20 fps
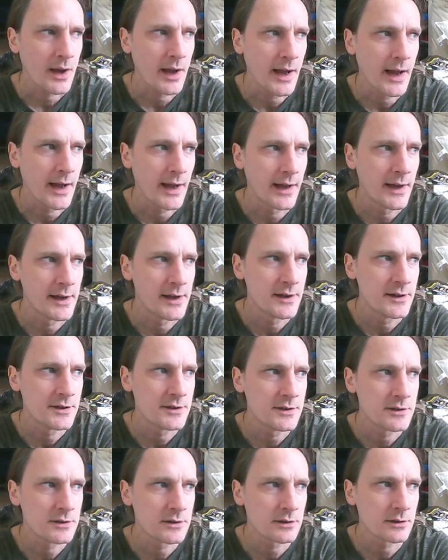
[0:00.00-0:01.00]

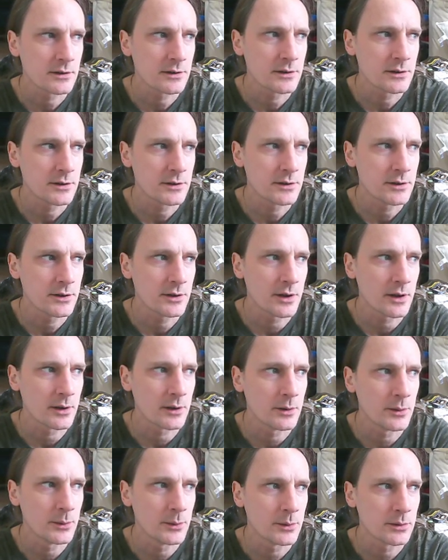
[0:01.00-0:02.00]
and you
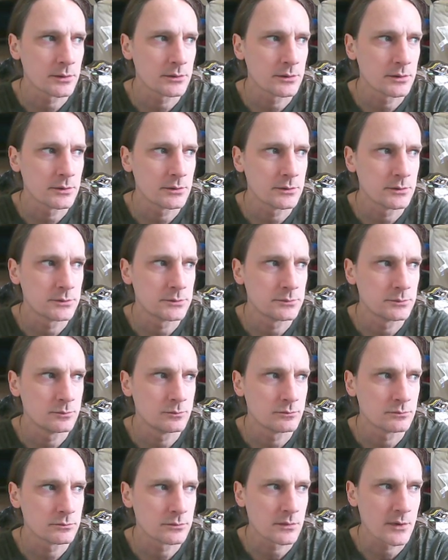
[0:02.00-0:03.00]
know,
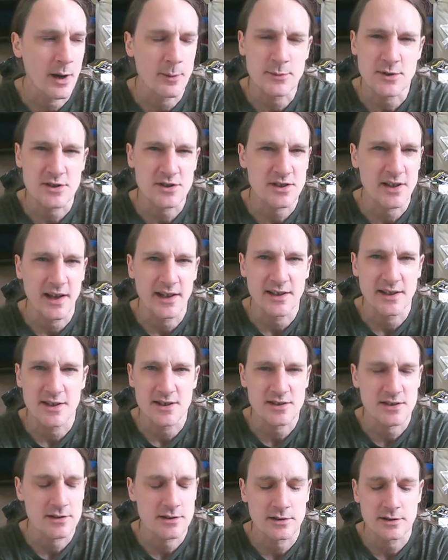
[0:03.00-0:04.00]
I'm just saying
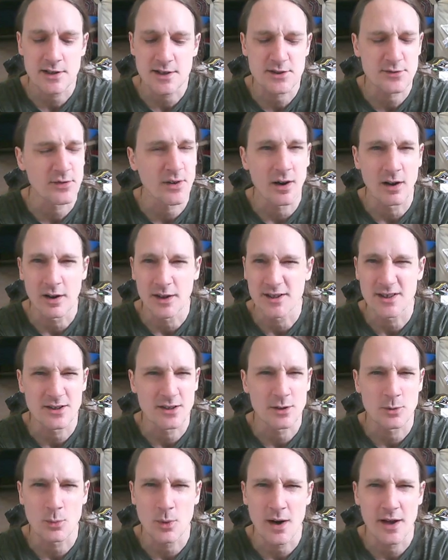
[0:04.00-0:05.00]
it's fine, you
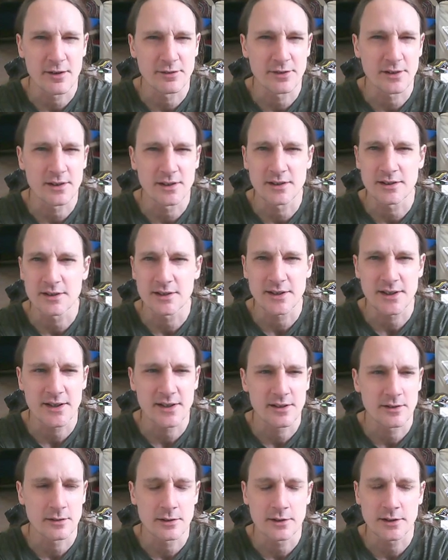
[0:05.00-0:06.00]
know, whatever,
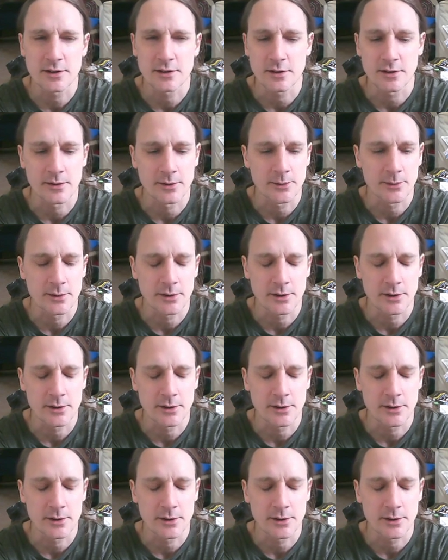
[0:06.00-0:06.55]
you know,